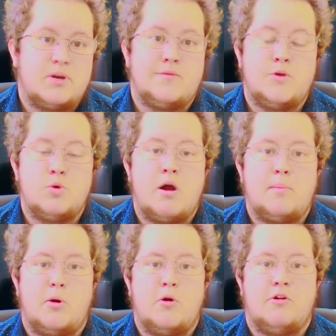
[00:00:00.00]
but if you
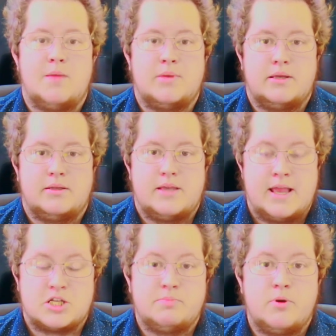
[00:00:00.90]
are a programming
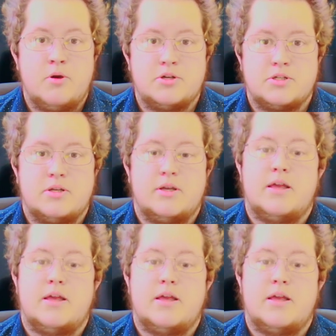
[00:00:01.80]
expert,